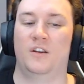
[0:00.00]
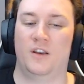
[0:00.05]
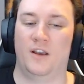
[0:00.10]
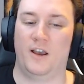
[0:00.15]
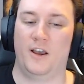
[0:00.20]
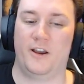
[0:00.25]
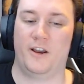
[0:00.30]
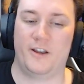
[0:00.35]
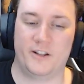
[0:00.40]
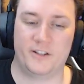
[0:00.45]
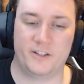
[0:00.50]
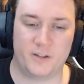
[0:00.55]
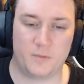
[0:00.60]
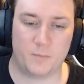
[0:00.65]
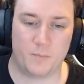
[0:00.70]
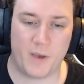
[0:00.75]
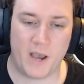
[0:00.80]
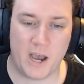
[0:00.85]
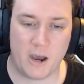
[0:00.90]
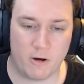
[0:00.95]
against the
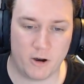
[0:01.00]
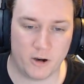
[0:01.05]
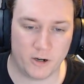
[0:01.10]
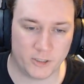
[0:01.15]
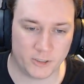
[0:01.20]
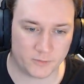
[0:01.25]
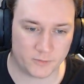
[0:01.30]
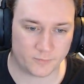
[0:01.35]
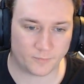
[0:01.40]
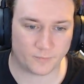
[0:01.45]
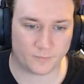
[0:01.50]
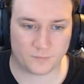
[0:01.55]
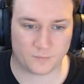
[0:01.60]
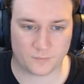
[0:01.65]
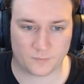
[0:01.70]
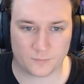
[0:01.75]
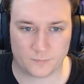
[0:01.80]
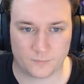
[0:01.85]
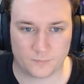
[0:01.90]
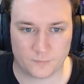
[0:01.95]
power
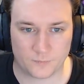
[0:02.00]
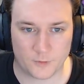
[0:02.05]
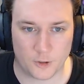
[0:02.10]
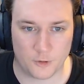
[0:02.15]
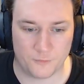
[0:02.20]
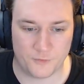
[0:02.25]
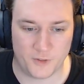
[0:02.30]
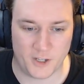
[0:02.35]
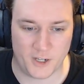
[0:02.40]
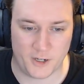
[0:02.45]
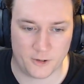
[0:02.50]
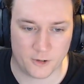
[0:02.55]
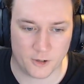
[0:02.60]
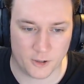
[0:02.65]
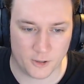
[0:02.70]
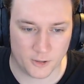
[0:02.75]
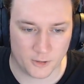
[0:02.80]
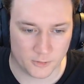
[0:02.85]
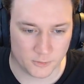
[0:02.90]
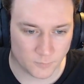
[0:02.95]
of the hero.
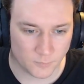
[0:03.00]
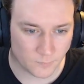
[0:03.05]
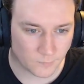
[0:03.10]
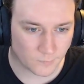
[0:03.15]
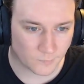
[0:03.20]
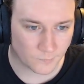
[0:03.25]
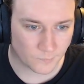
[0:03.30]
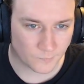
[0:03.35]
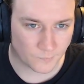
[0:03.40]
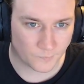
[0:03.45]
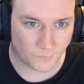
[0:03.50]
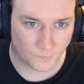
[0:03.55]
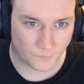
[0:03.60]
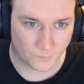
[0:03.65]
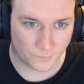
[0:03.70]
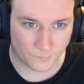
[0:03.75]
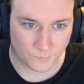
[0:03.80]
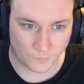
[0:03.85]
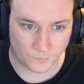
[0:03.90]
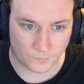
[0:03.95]

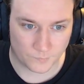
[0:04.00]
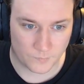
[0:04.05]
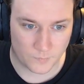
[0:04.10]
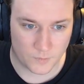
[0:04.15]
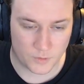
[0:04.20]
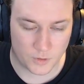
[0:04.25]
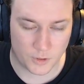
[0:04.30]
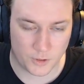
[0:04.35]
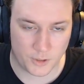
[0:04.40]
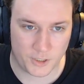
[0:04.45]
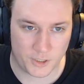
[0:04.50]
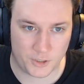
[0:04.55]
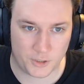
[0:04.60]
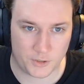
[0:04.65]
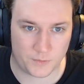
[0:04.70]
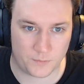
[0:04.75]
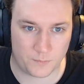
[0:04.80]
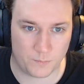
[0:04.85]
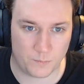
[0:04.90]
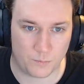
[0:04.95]
So he's
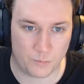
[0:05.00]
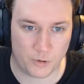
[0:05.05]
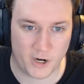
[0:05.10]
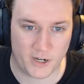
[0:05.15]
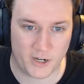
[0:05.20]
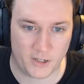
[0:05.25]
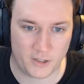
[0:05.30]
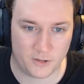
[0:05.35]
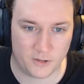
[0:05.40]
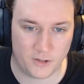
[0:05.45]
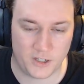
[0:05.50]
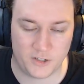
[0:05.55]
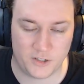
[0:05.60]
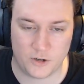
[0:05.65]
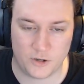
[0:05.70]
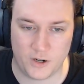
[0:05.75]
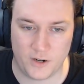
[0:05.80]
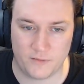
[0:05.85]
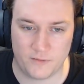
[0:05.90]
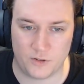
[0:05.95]
just breaking. He's
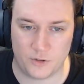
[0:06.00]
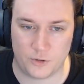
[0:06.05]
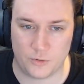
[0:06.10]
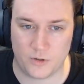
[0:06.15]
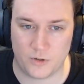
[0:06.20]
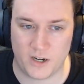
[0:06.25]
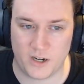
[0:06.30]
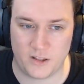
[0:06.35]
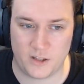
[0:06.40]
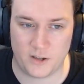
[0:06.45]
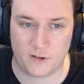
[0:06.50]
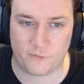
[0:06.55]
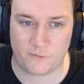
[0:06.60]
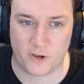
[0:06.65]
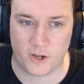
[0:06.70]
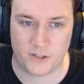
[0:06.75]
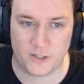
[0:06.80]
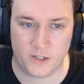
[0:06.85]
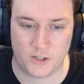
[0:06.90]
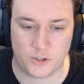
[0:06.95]
not even doing anything
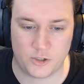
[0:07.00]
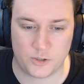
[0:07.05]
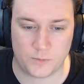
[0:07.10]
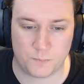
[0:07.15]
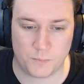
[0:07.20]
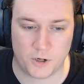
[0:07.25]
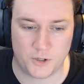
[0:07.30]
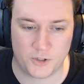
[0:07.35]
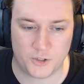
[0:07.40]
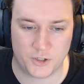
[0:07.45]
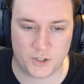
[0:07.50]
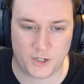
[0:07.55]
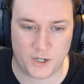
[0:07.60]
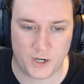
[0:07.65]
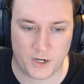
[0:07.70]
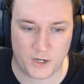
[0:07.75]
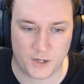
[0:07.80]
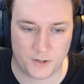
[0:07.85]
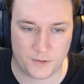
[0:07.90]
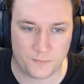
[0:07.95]
fancy. He's just punching,
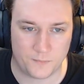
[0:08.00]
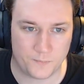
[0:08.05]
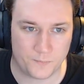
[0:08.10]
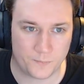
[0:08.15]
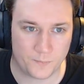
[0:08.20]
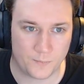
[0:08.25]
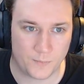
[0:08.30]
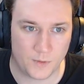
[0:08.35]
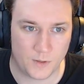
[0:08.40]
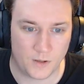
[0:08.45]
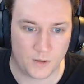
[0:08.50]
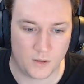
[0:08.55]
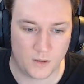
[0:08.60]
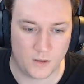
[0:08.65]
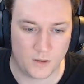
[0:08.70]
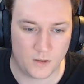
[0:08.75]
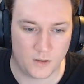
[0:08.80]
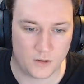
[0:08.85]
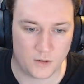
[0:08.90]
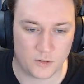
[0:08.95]
kicking.
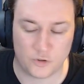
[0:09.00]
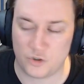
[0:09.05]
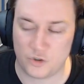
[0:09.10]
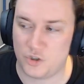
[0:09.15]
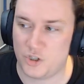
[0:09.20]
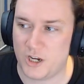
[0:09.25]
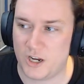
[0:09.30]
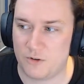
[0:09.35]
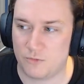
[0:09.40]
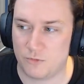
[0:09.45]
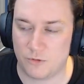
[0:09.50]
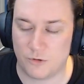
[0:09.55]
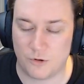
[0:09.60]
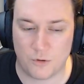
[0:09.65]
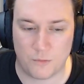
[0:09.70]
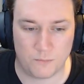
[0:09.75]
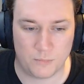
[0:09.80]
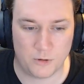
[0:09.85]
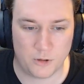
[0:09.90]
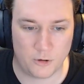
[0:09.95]
General,
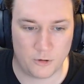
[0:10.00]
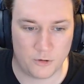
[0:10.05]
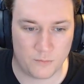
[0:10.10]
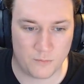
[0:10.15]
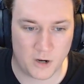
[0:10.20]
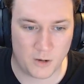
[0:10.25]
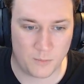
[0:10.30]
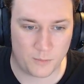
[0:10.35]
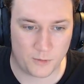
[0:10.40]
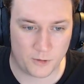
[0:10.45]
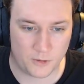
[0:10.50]
blow them up.